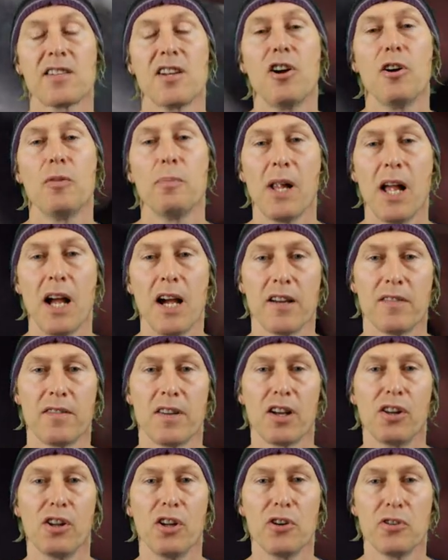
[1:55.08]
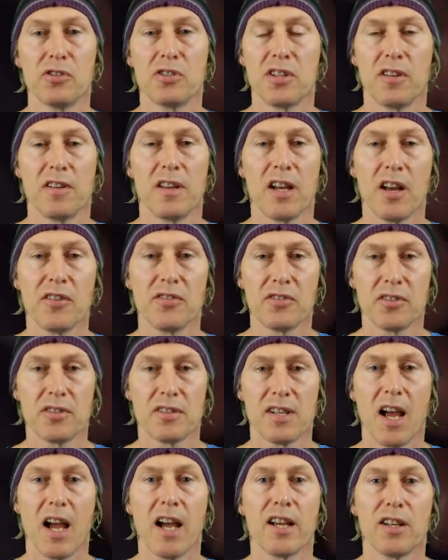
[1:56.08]
I'll apply the glue to the
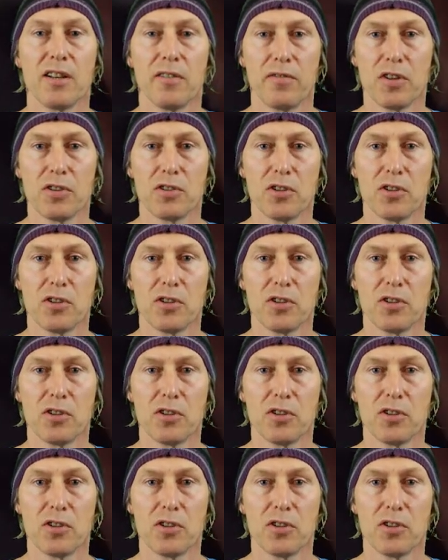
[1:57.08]
underside of the